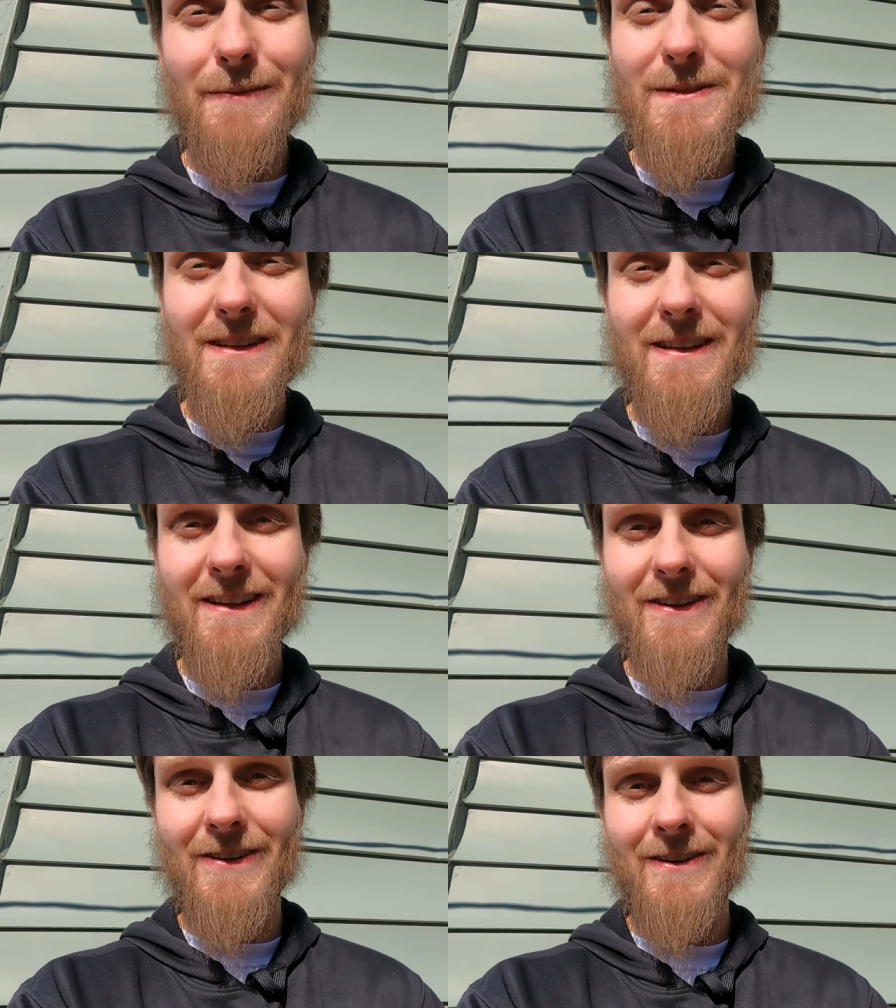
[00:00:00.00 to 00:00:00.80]
I'm
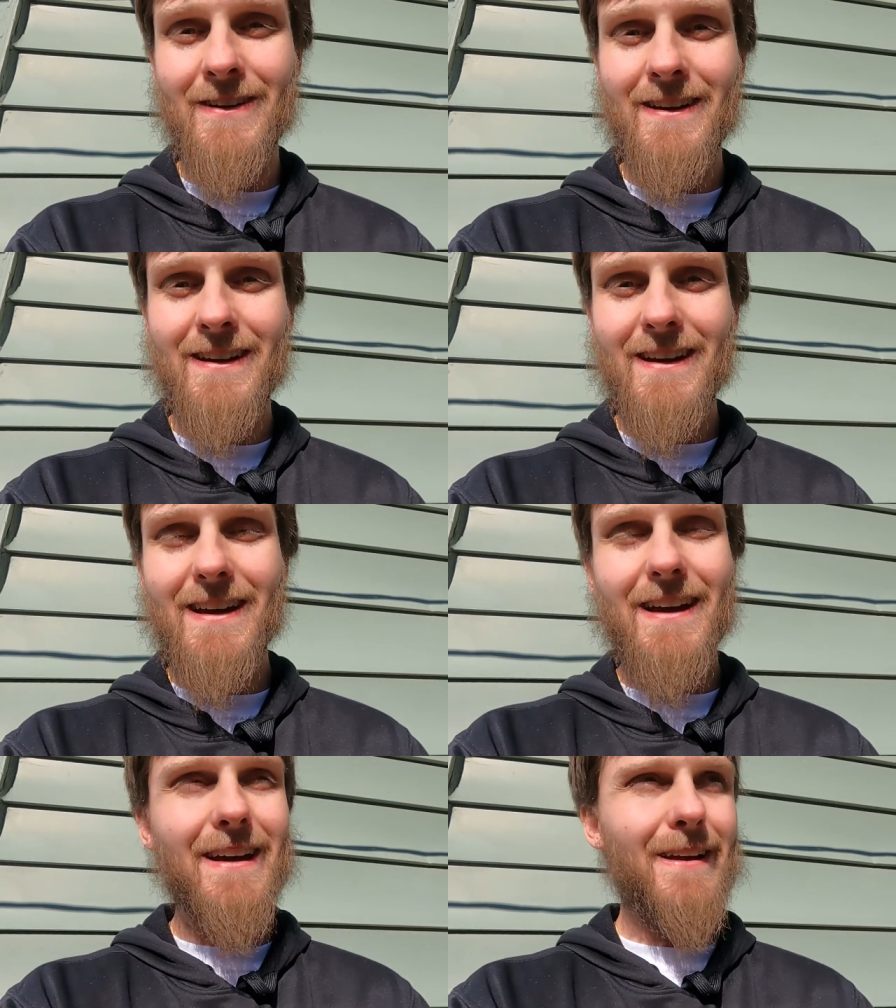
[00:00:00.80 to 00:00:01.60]
sitting here
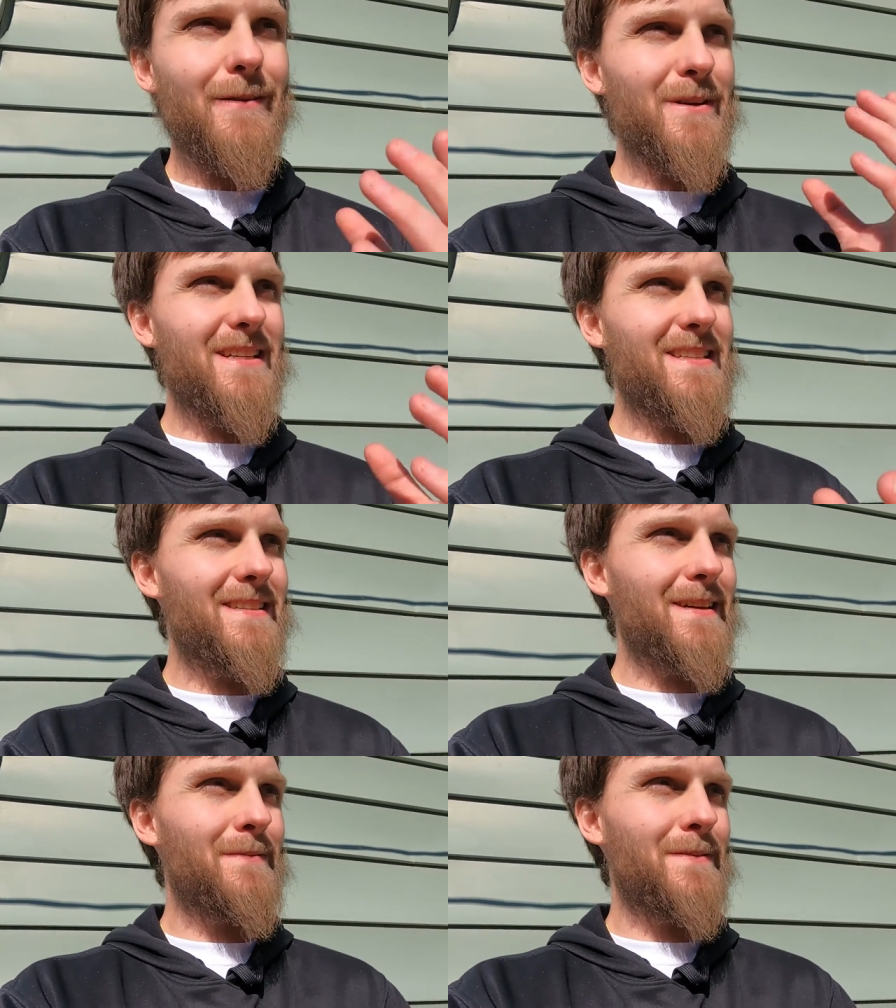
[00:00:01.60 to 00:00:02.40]
and I'm
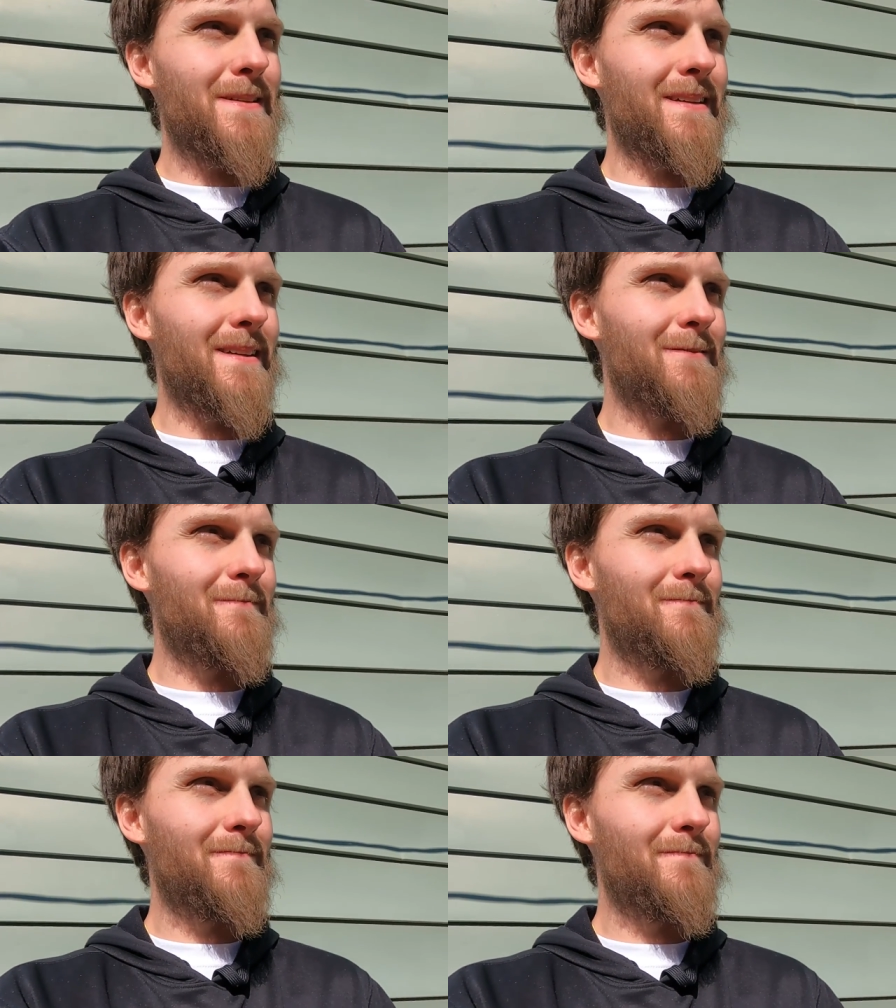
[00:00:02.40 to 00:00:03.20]
accepting,
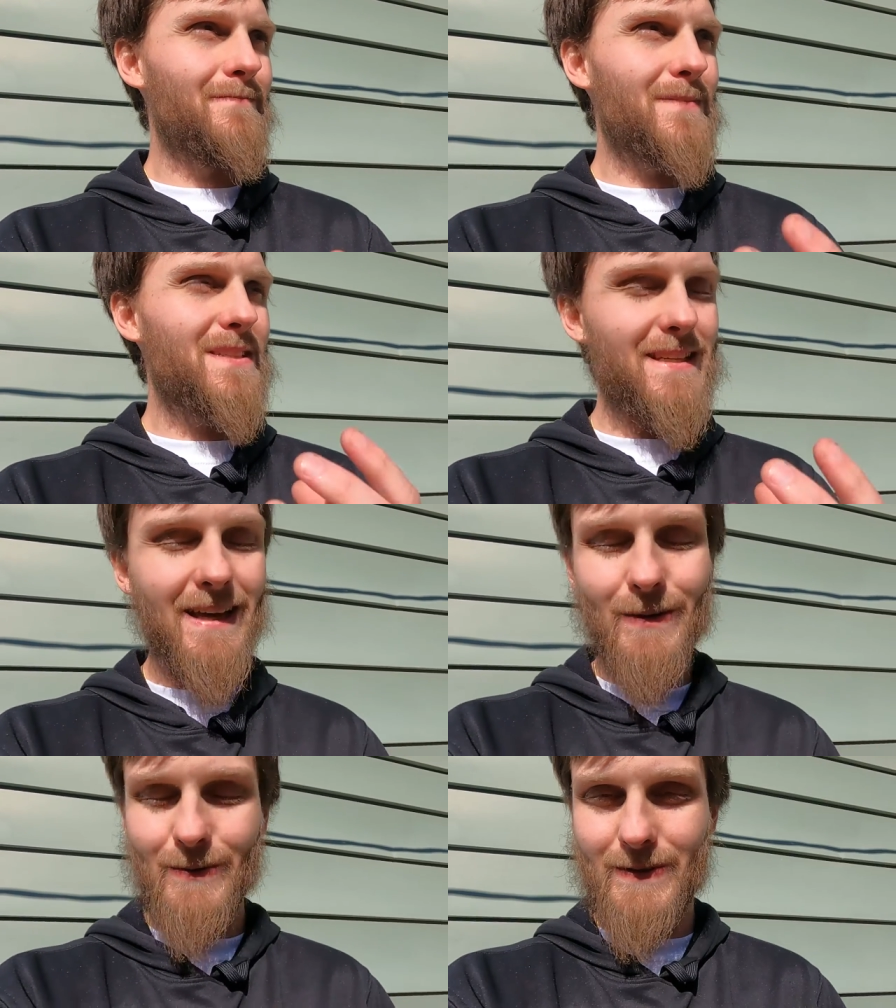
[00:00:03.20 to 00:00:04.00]

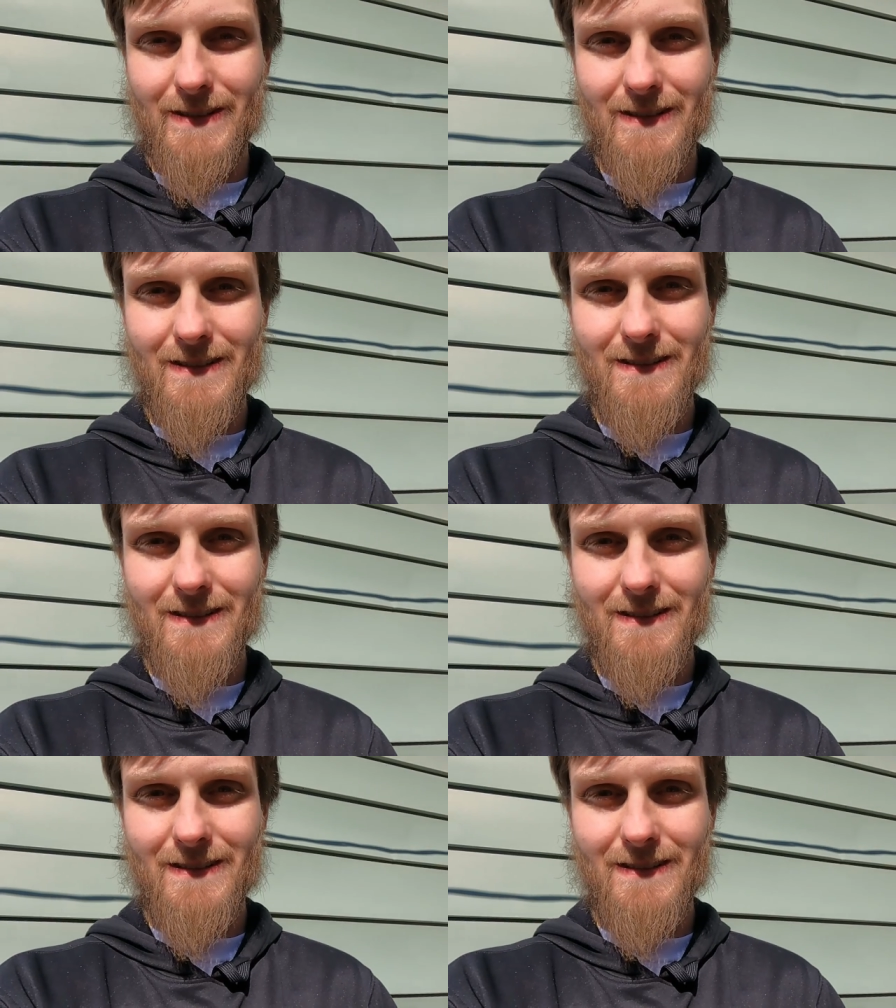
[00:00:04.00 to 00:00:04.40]
settling